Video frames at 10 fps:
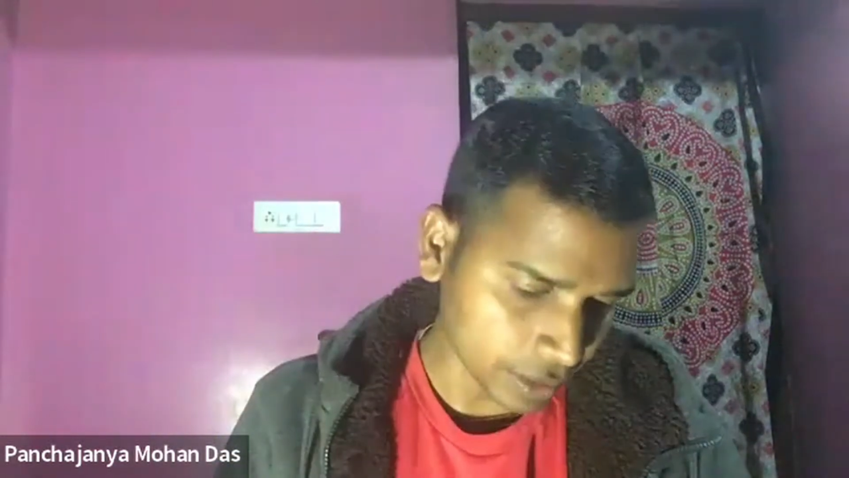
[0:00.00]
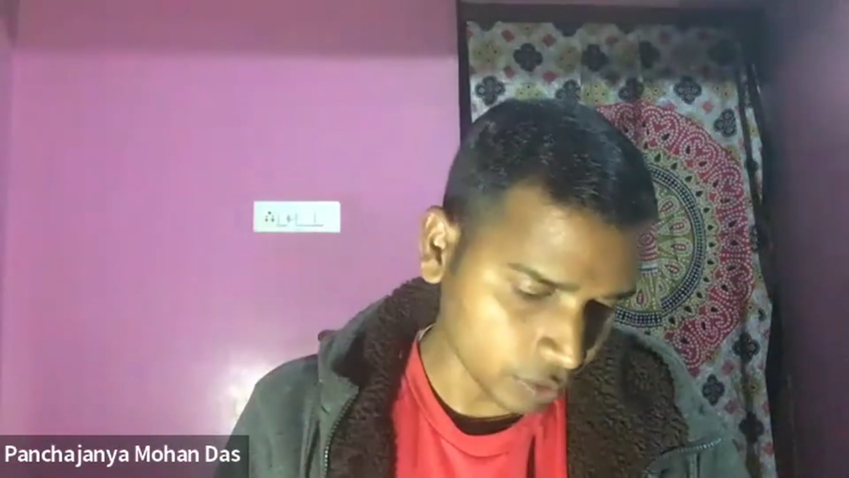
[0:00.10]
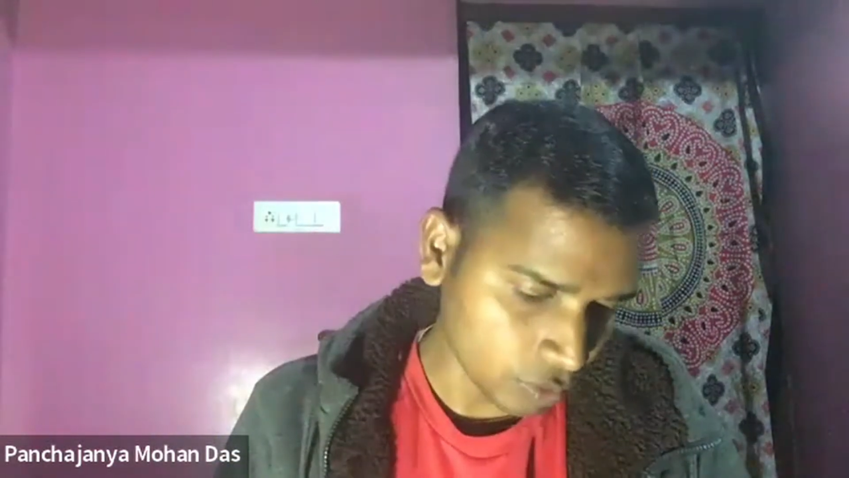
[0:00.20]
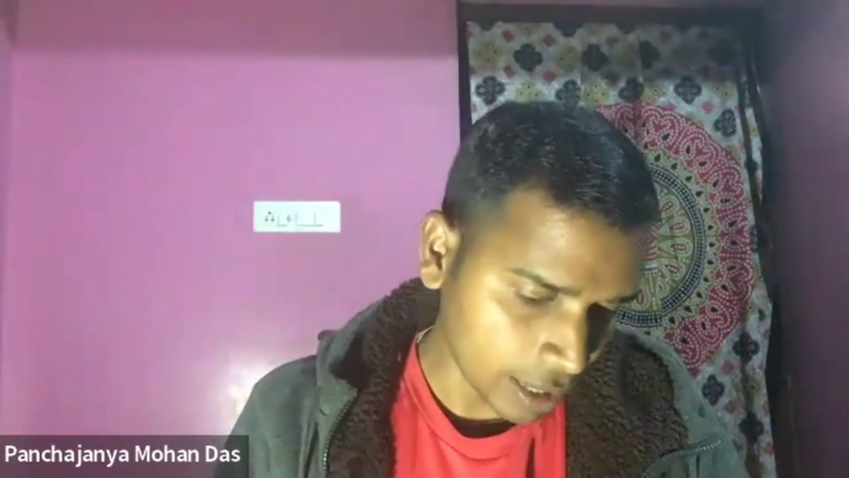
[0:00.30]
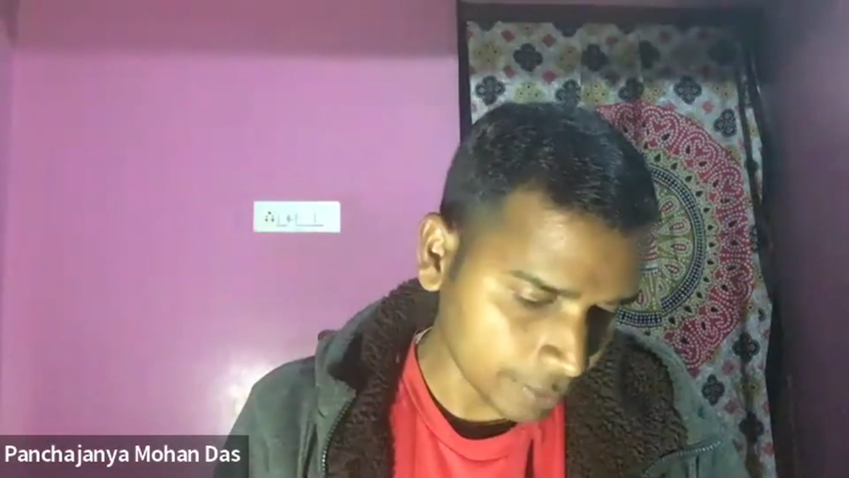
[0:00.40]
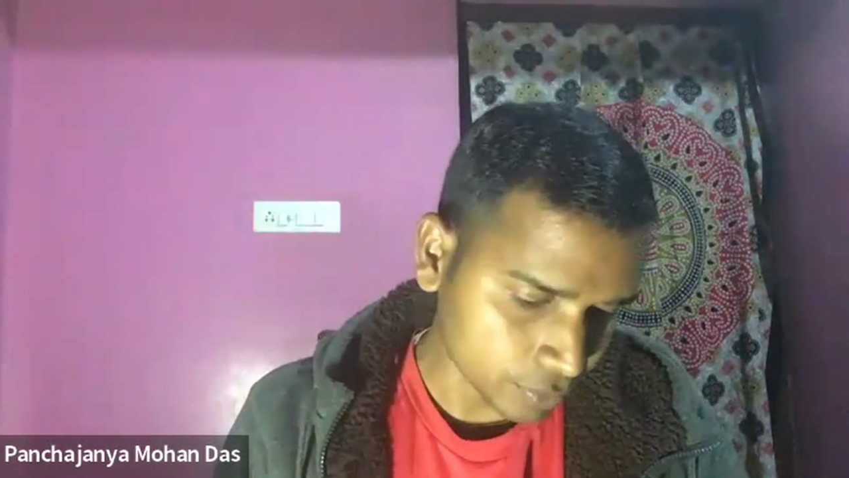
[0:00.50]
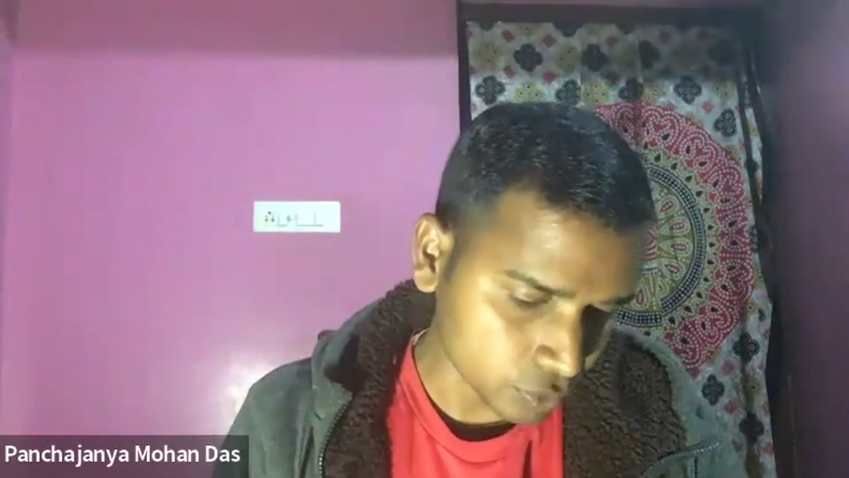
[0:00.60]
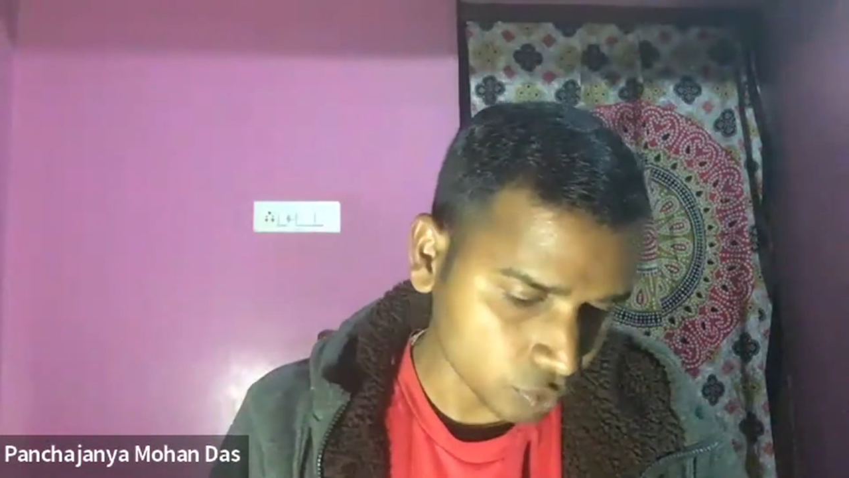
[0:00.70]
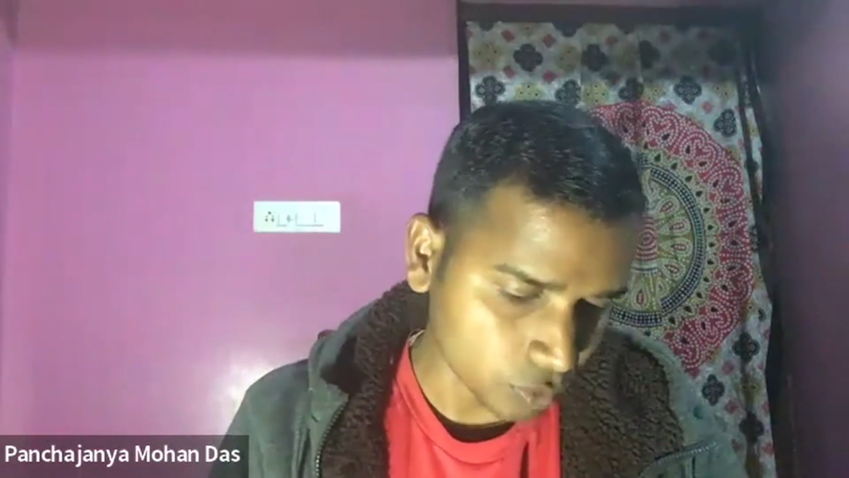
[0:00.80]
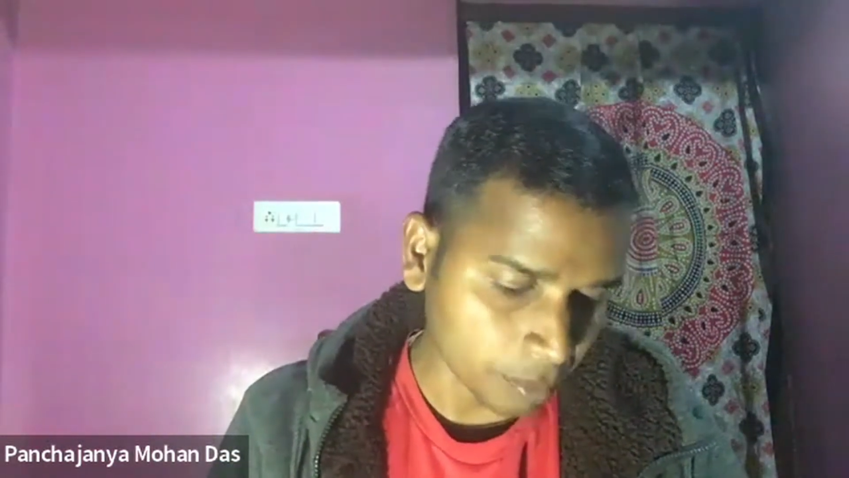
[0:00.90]
you have
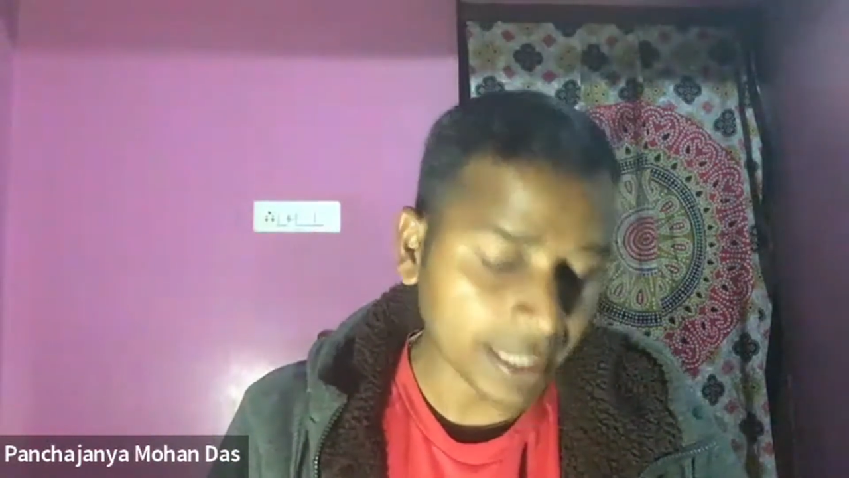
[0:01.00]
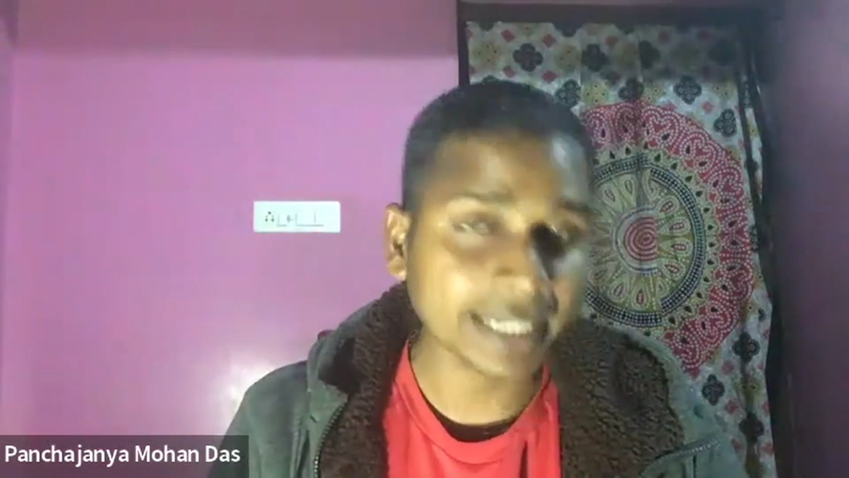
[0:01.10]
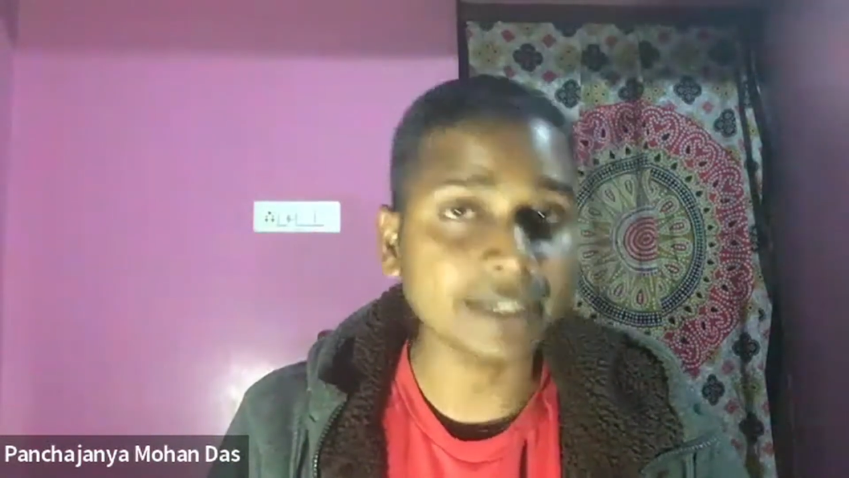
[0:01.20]
to make a